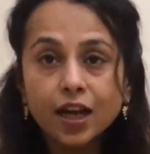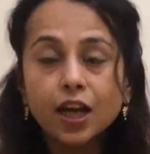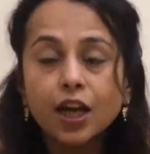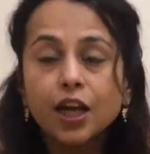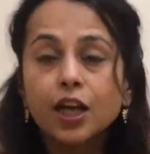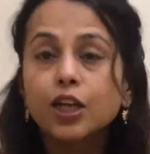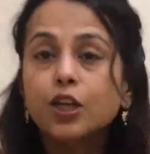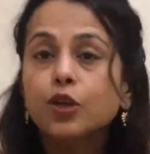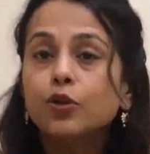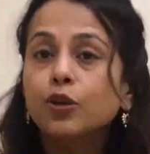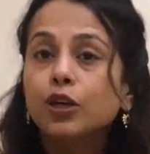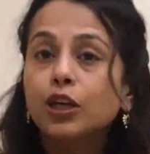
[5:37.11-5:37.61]

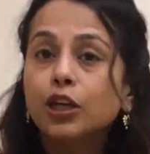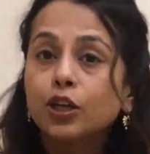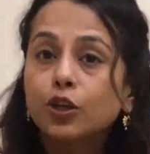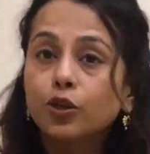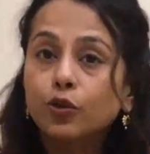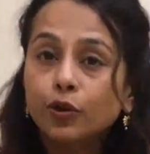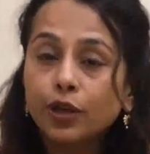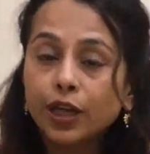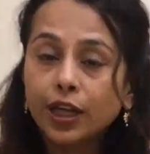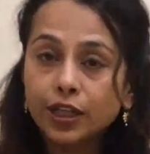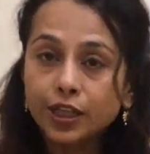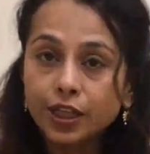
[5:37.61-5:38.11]
You can look
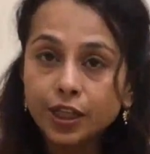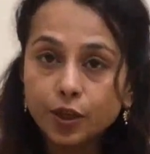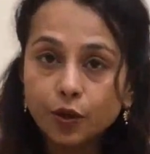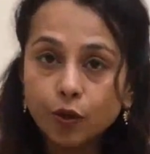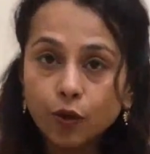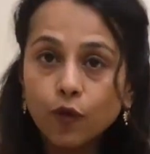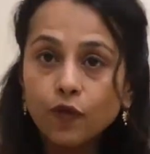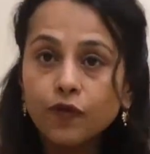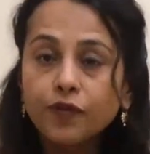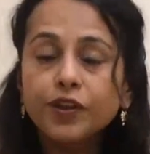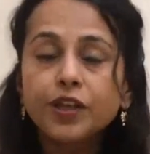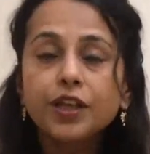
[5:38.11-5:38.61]
at the
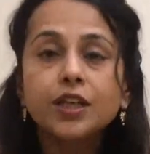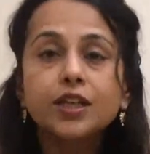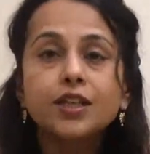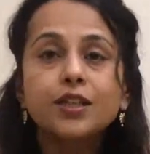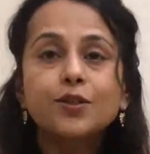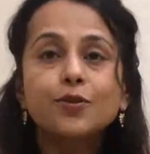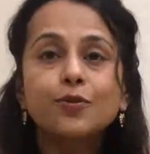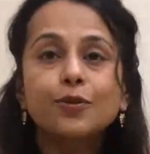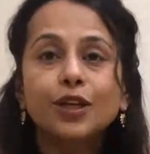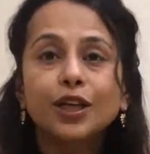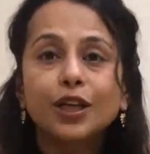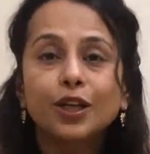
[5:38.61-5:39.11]
ovaries, you
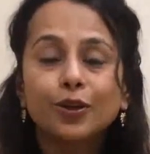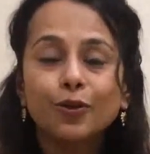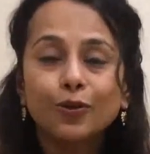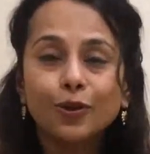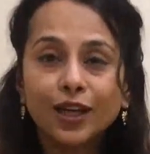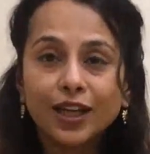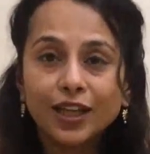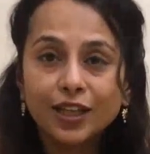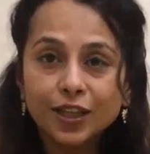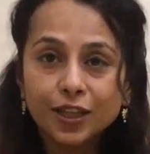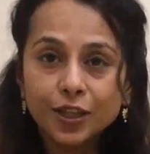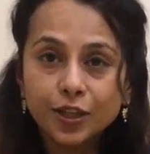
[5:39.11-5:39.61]
can look
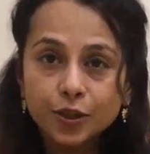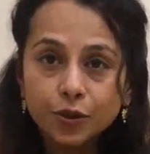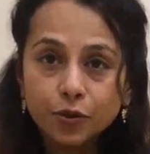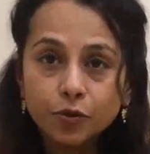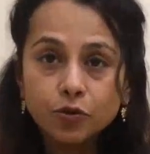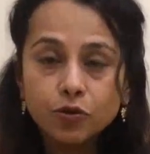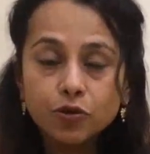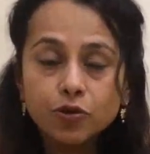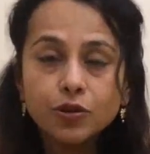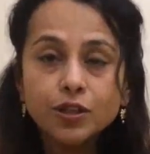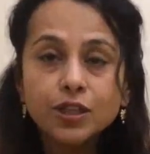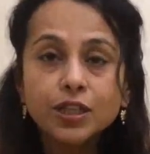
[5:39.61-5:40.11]
at the
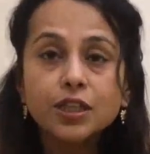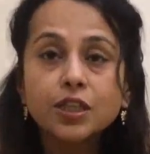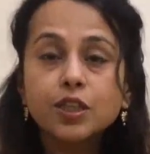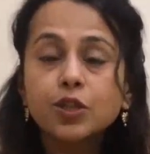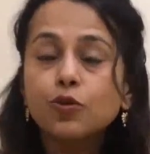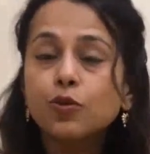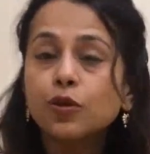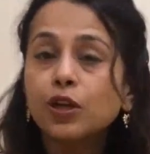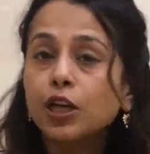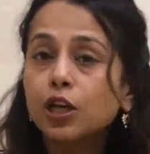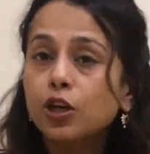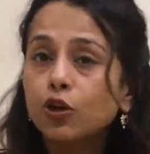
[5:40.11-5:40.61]
uterus, you
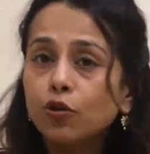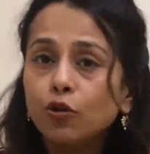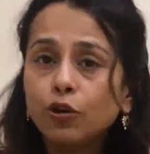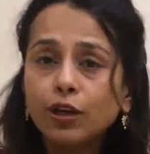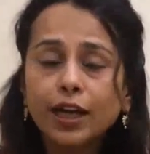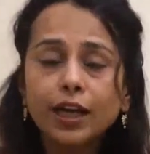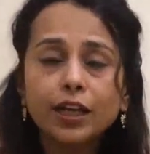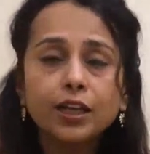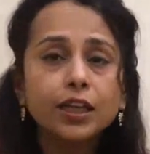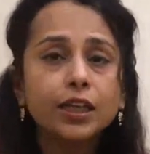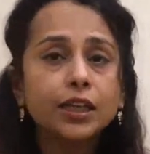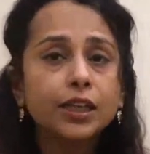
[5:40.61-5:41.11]
can look
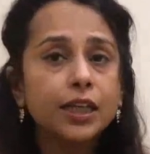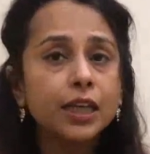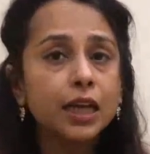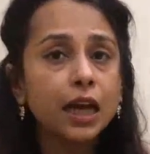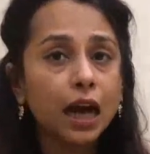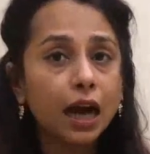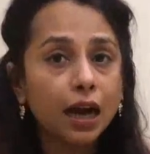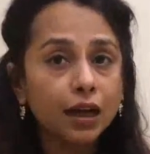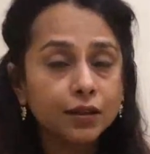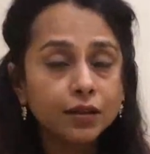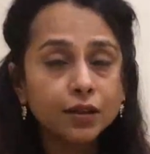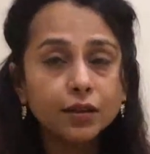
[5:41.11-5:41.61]
at the
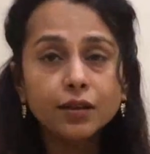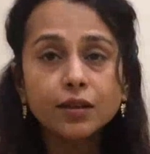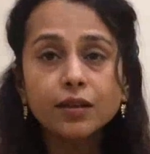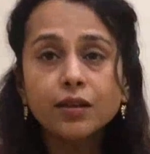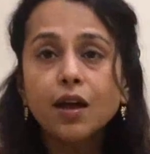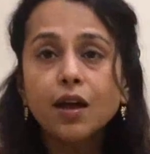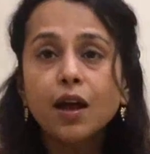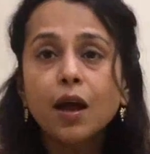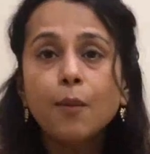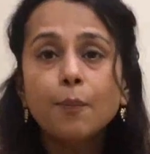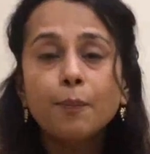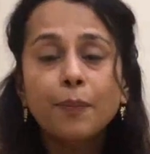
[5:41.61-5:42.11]
other
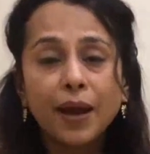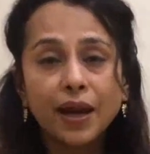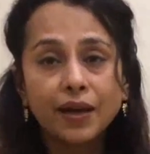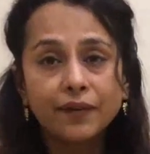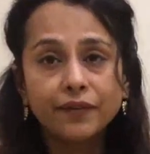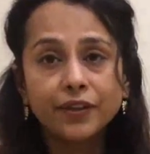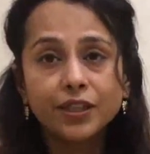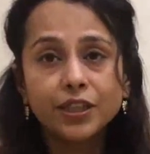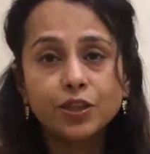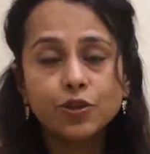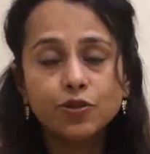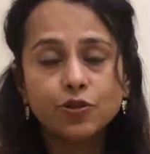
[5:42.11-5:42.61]
pelvic
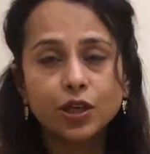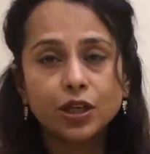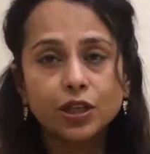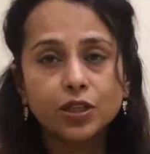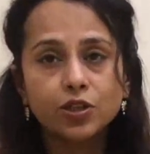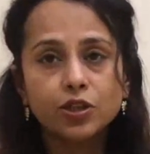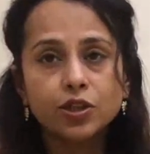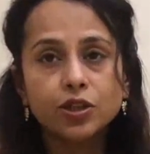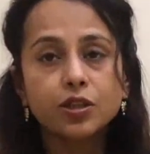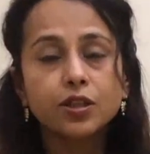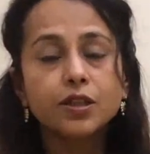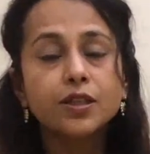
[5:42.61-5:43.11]

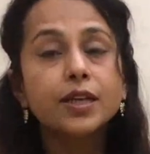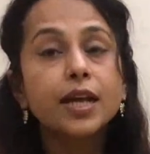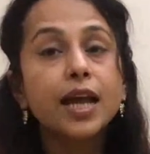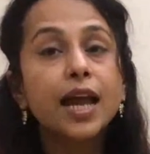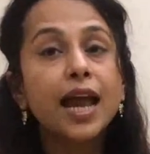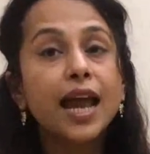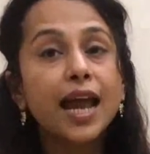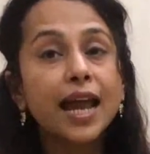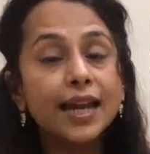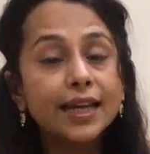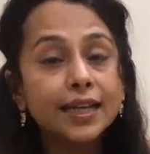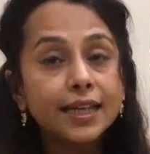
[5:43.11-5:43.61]
structures,
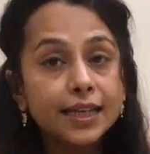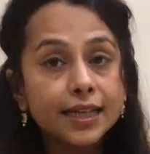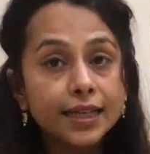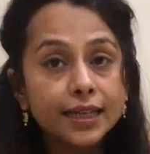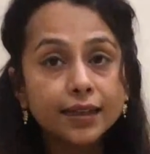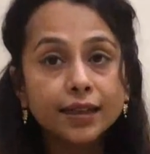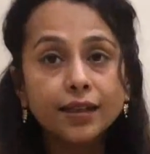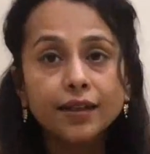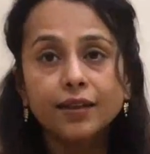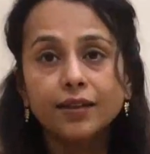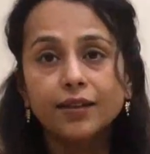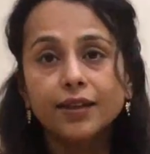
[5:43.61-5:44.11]
and
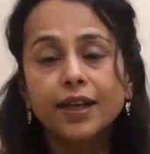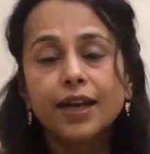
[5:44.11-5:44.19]
here,